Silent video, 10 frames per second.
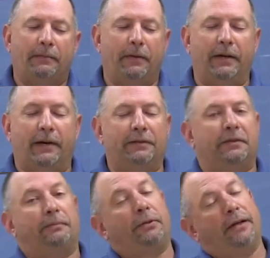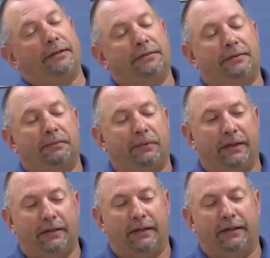But when I was an apprentice
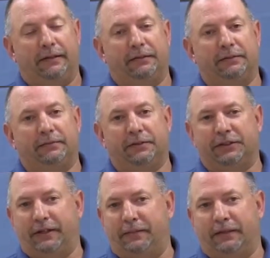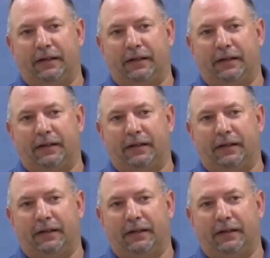bricklayer for J.P.